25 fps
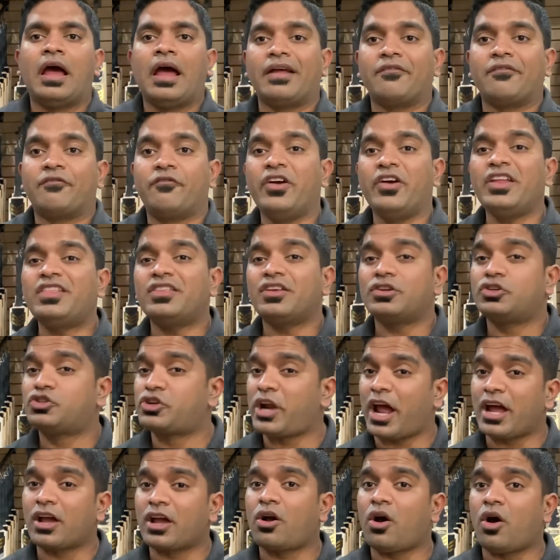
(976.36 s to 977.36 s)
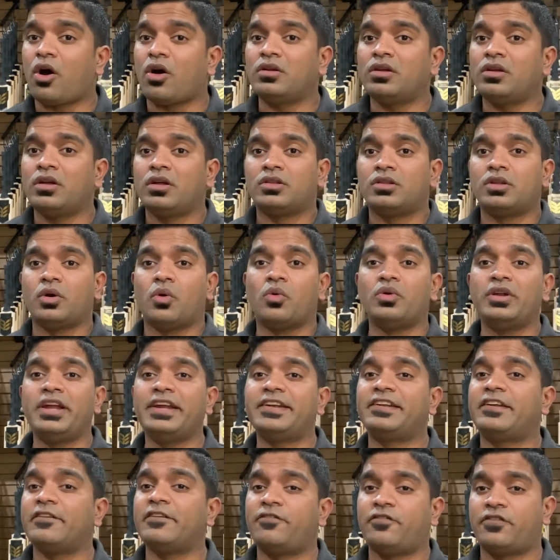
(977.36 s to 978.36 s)
With Dracon, the only
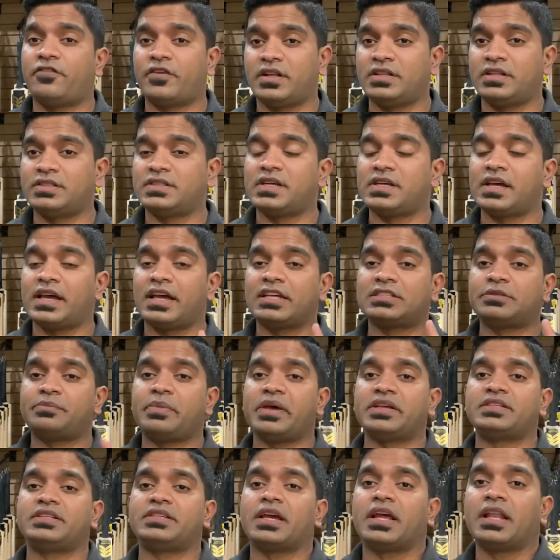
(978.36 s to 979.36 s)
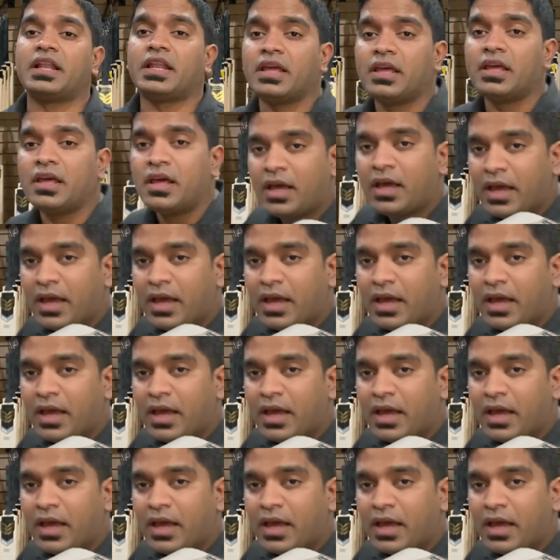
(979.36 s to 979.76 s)
difference is basically